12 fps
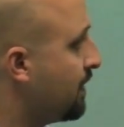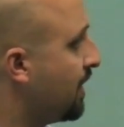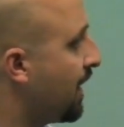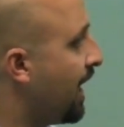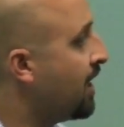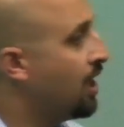
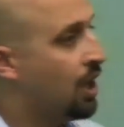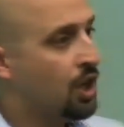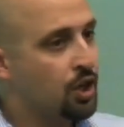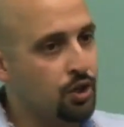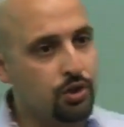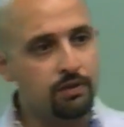Okay?
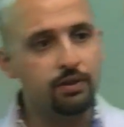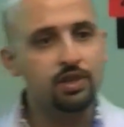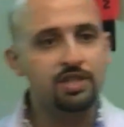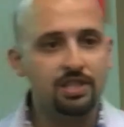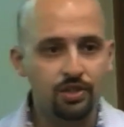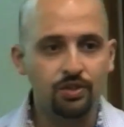
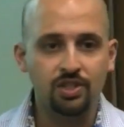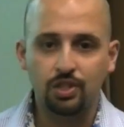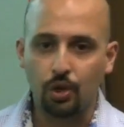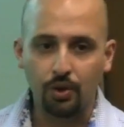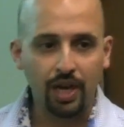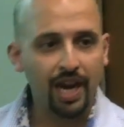University students
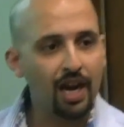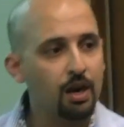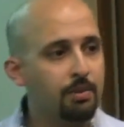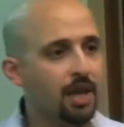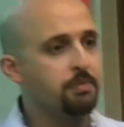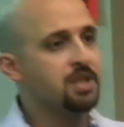don't care
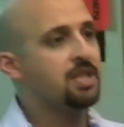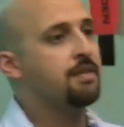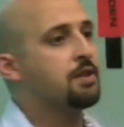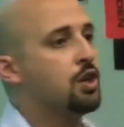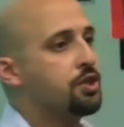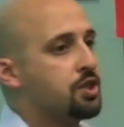about the
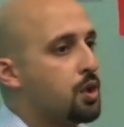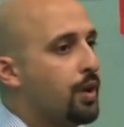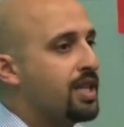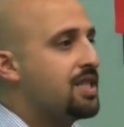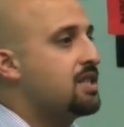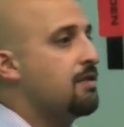perceived
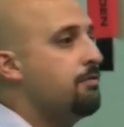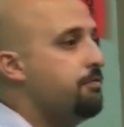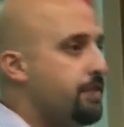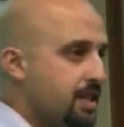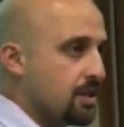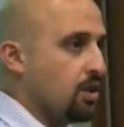consequences,
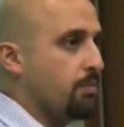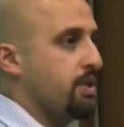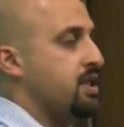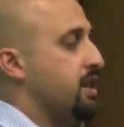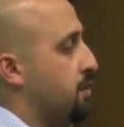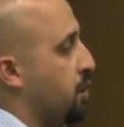physical
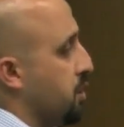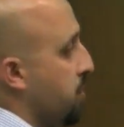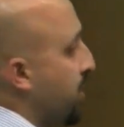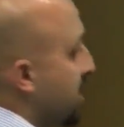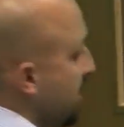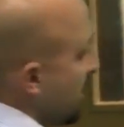perceived
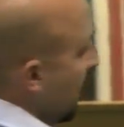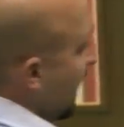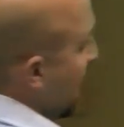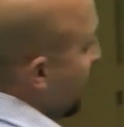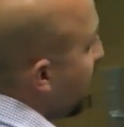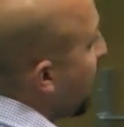consequences.
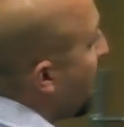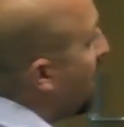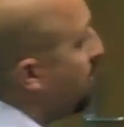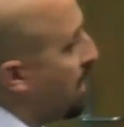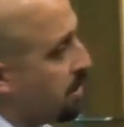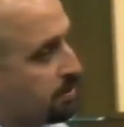They
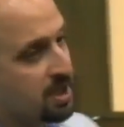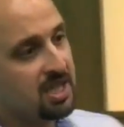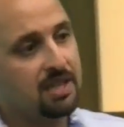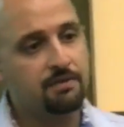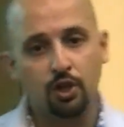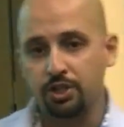care about the
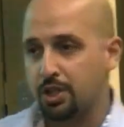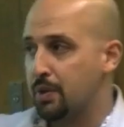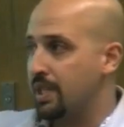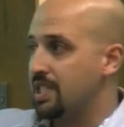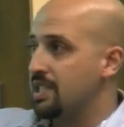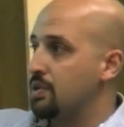perceived
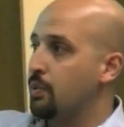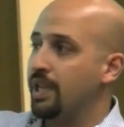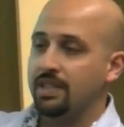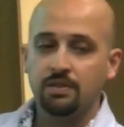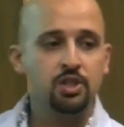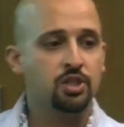consequences
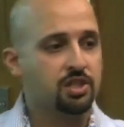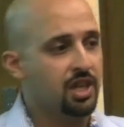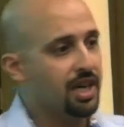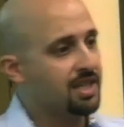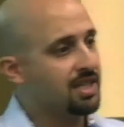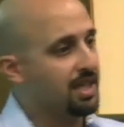when it's
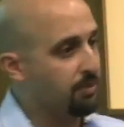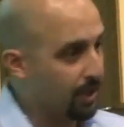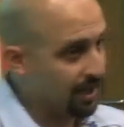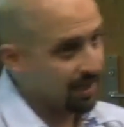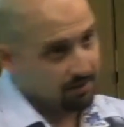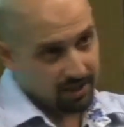society,
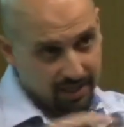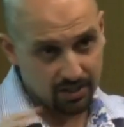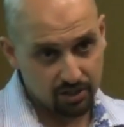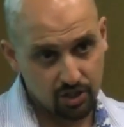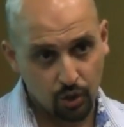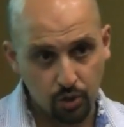when their
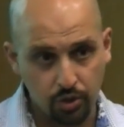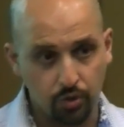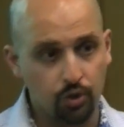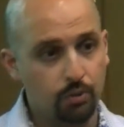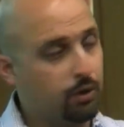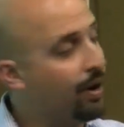social
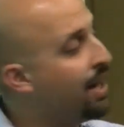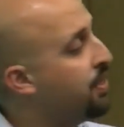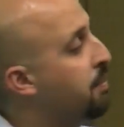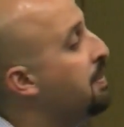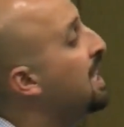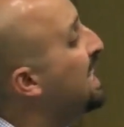group around them